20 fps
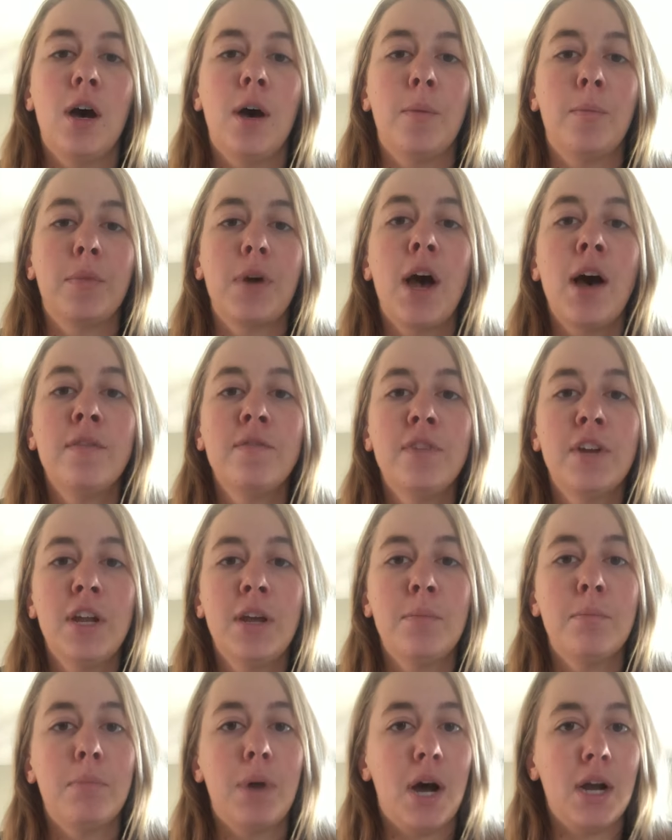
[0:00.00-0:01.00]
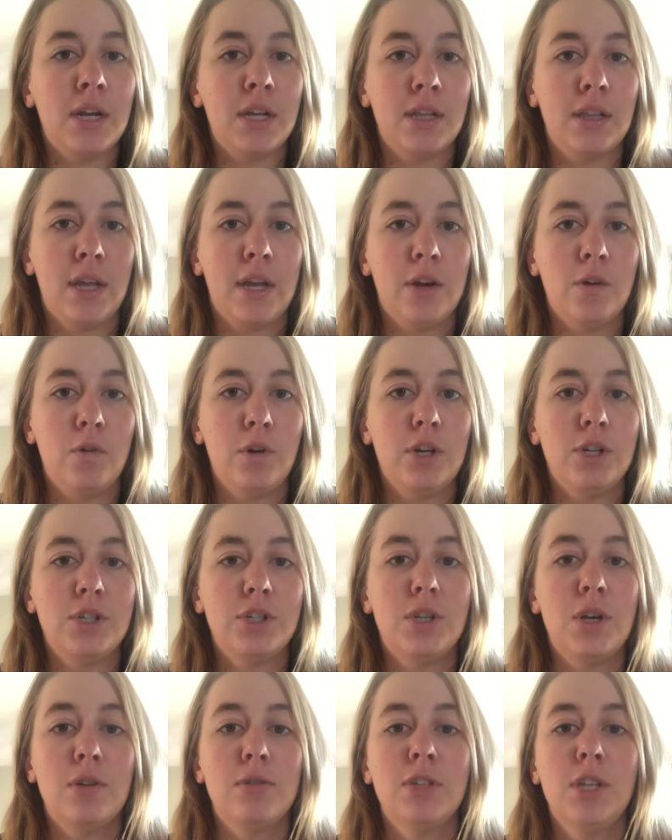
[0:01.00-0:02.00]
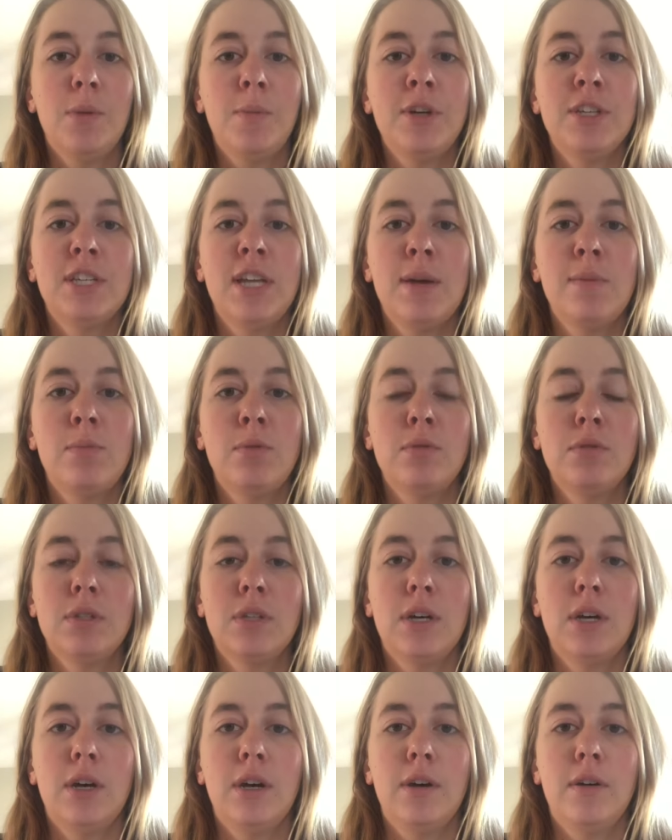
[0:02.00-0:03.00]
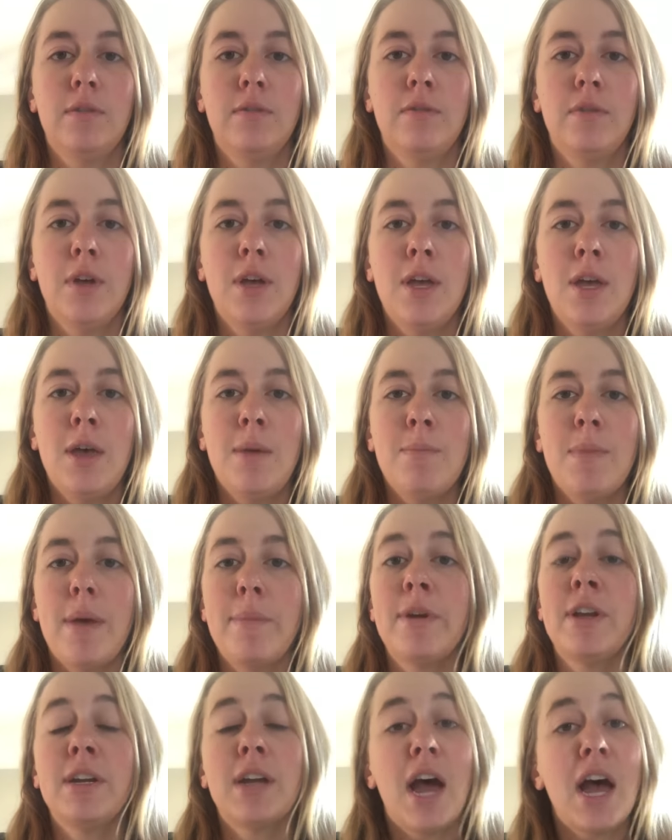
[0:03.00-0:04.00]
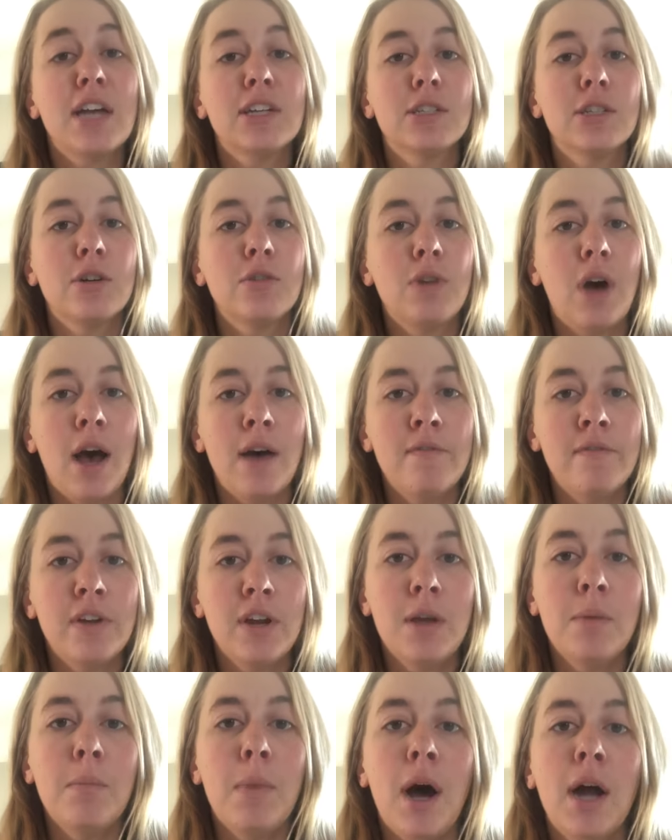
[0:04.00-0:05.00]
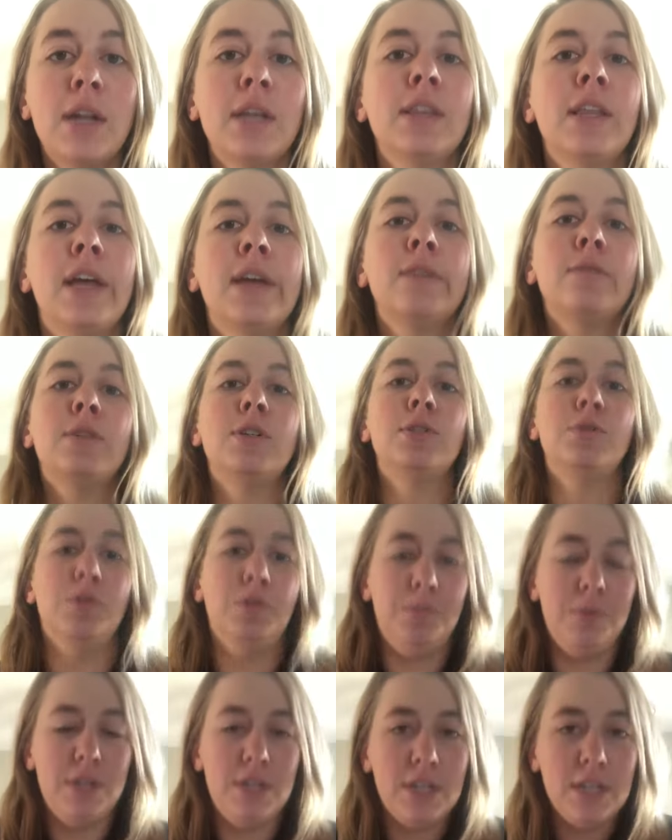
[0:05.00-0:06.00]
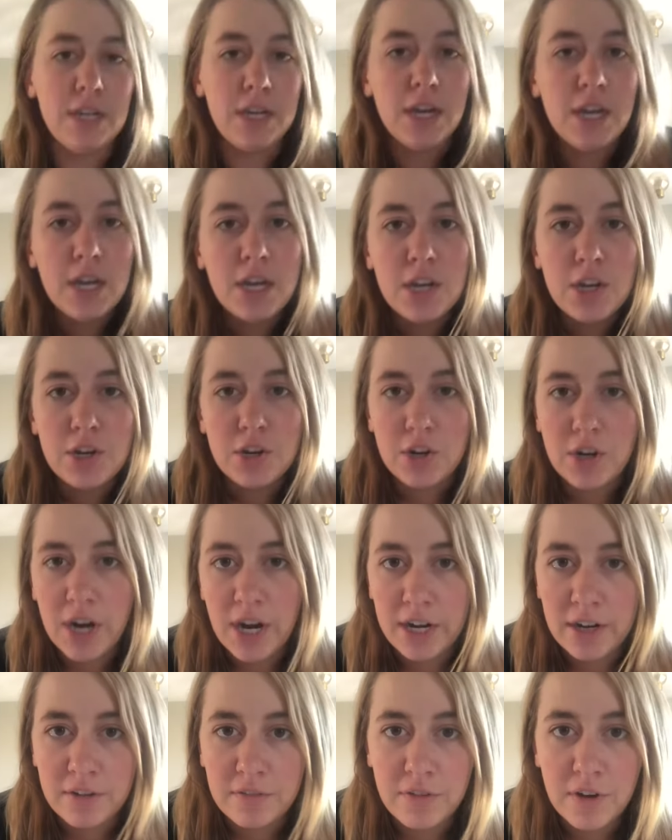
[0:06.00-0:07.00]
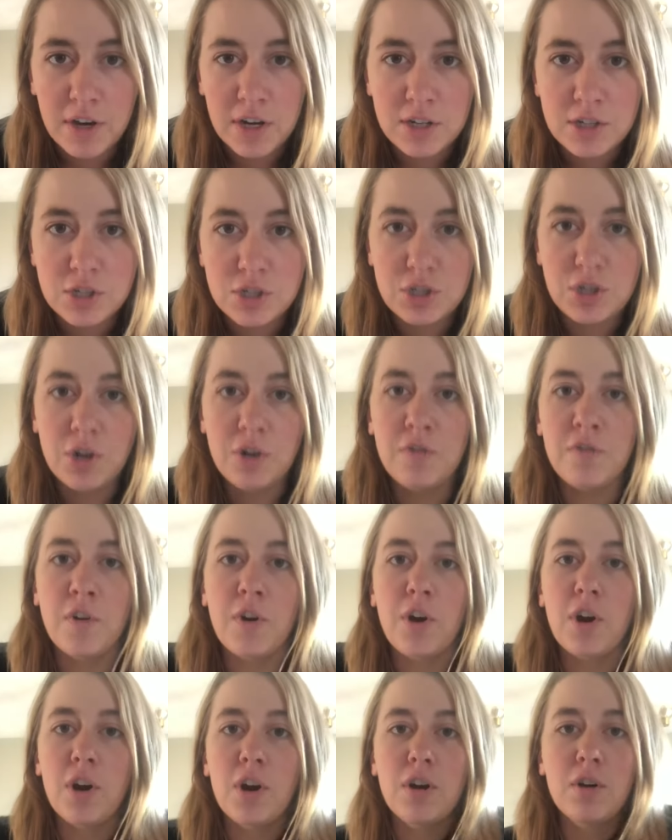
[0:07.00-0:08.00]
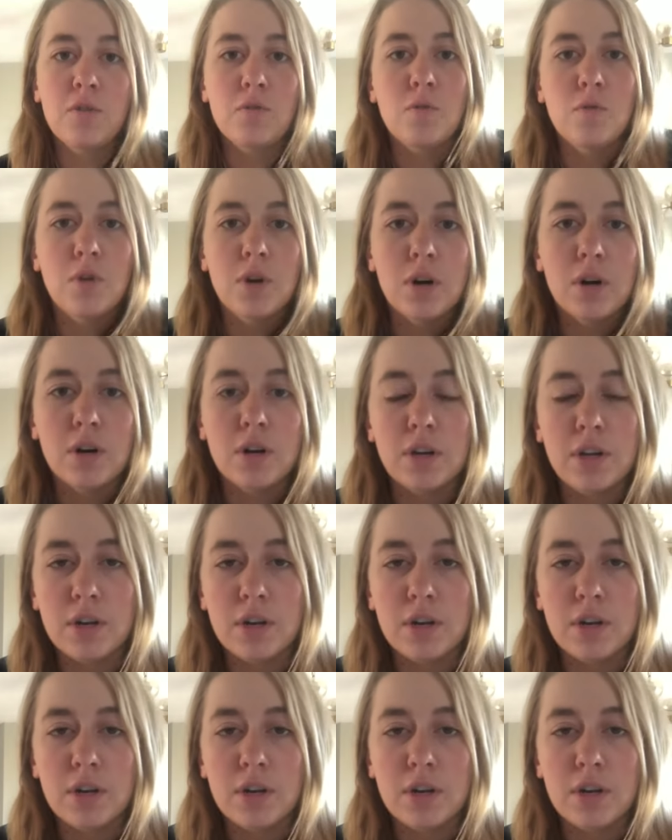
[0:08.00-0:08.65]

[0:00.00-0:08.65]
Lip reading: confident body language. So some examples of maybe not so confident body language would be kind of hunched over, or